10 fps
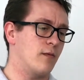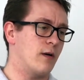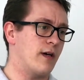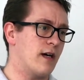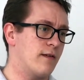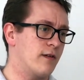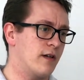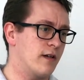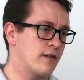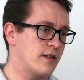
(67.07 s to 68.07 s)
where we
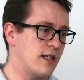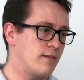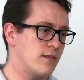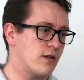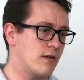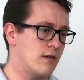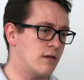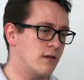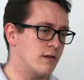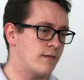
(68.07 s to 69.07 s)
have teams
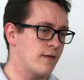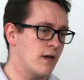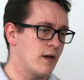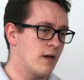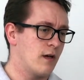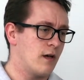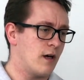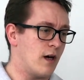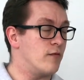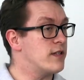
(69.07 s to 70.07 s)
of
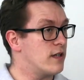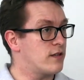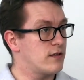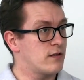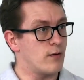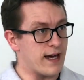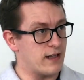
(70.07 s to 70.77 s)
researchers who